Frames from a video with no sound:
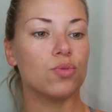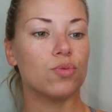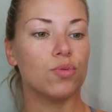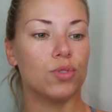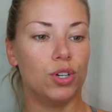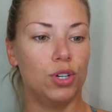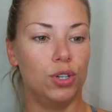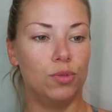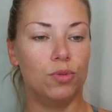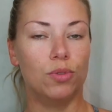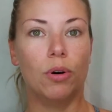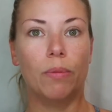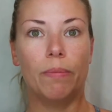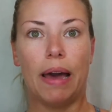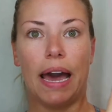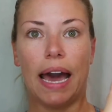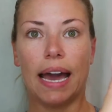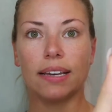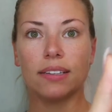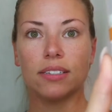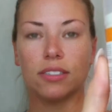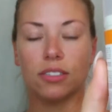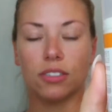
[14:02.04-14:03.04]
Renewal
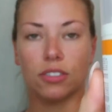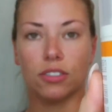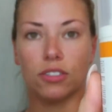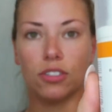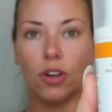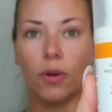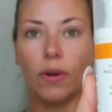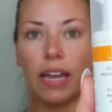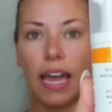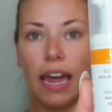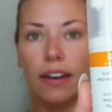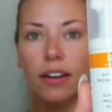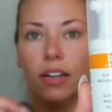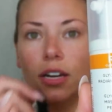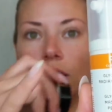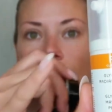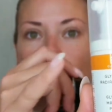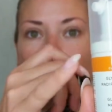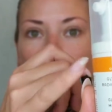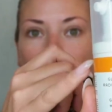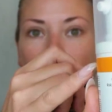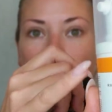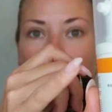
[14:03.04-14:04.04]
mask. So again,
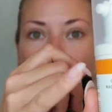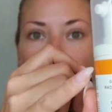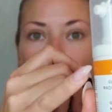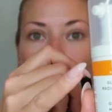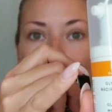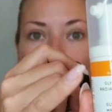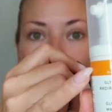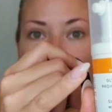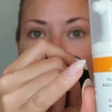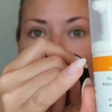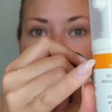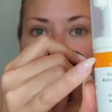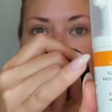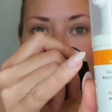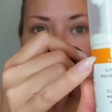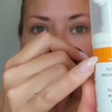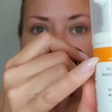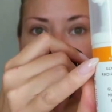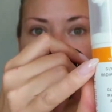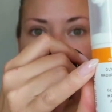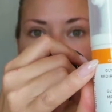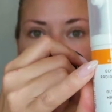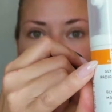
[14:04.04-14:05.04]
the orange
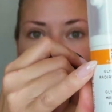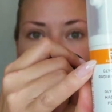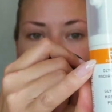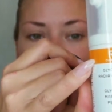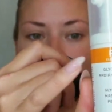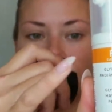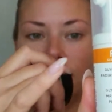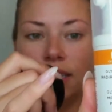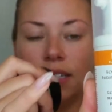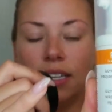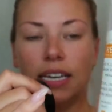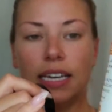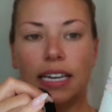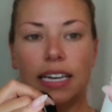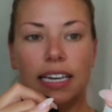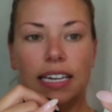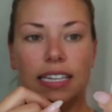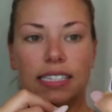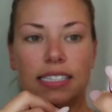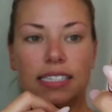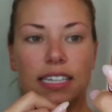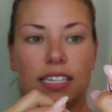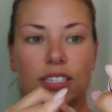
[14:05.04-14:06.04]
band
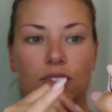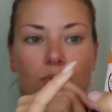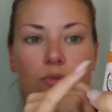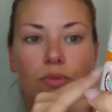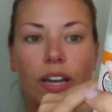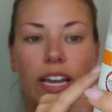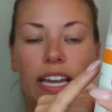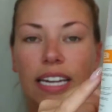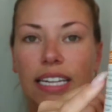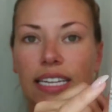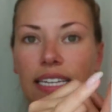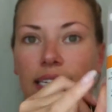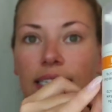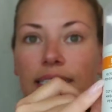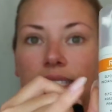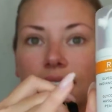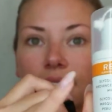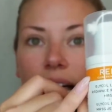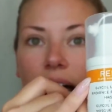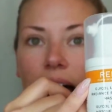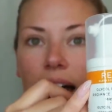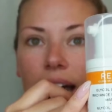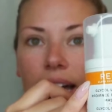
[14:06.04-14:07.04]
is this Radiance
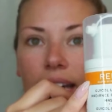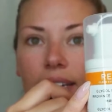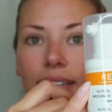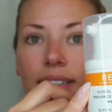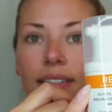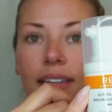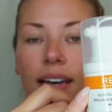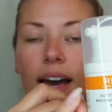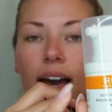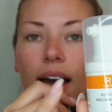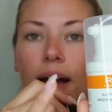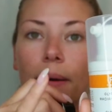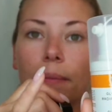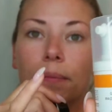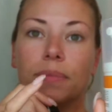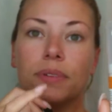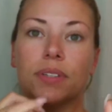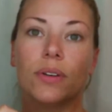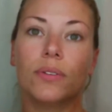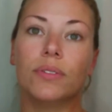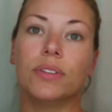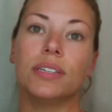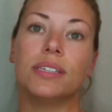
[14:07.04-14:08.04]
line.
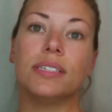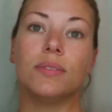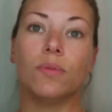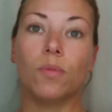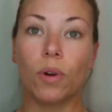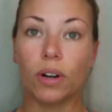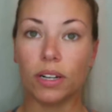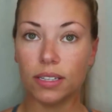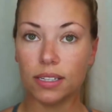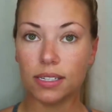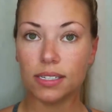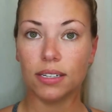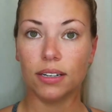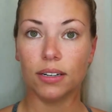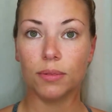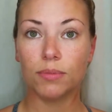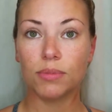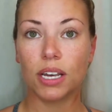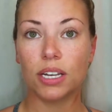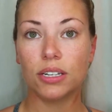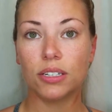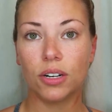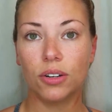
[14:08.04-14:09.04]
So this one of the
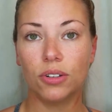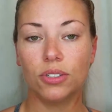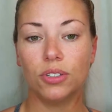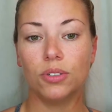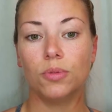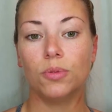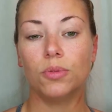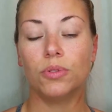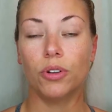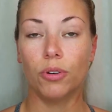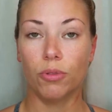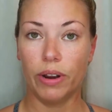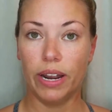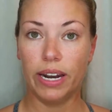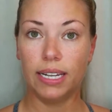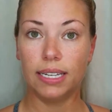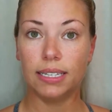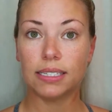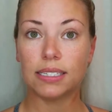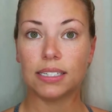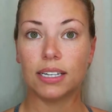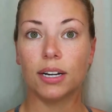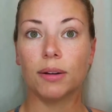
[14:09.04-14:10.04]
serums I showed you, the
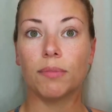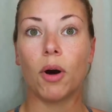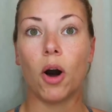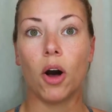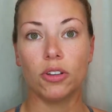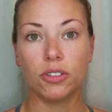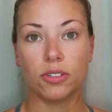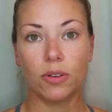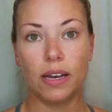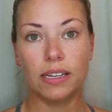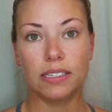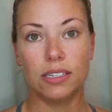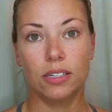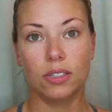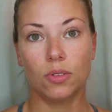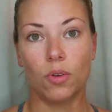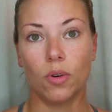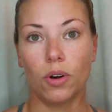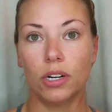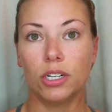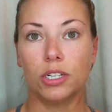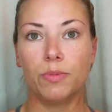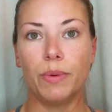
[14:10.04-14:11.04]
Radiance serum, also has this
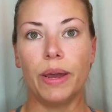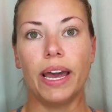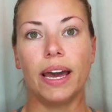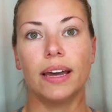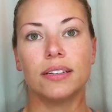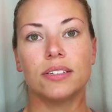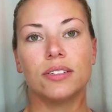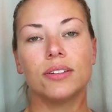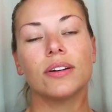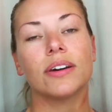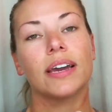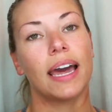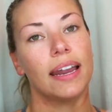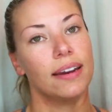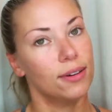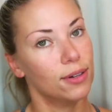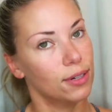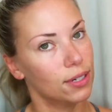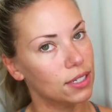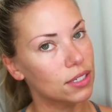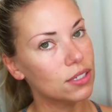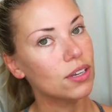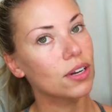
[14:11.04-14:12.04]
orange band. So again,
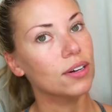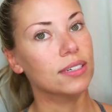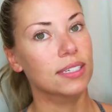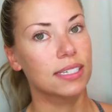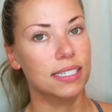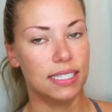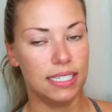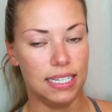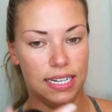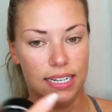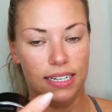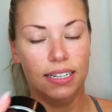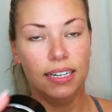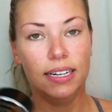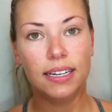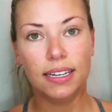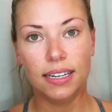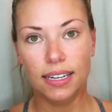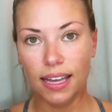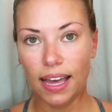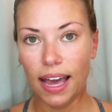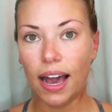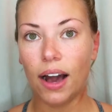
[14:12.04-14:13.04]
you're gonna start to see
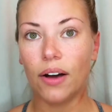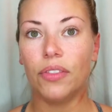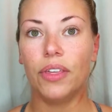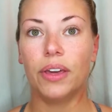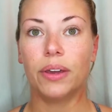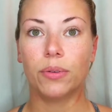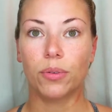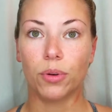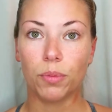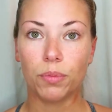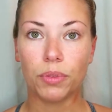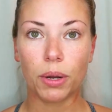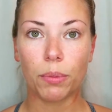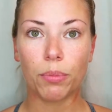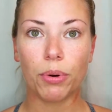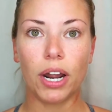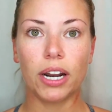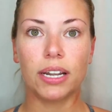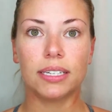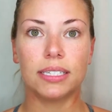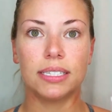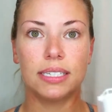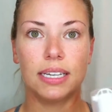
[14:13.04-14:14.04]
how they group their
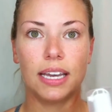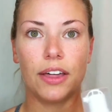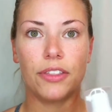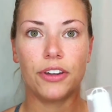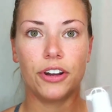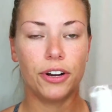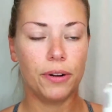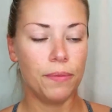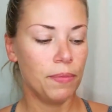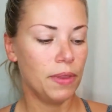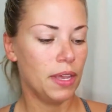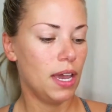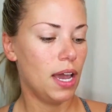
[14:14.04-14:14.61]
products together.